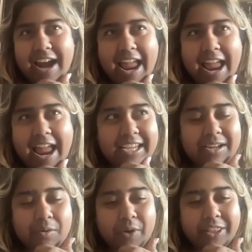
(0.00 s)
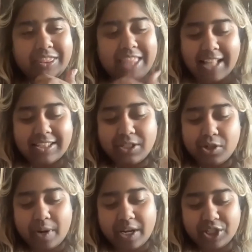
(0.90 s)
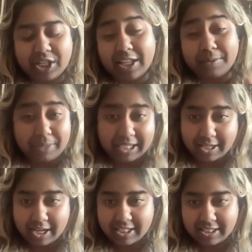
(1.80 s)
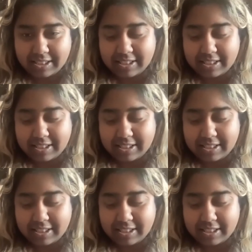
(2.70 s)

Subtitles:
ending with that situation than Mina does.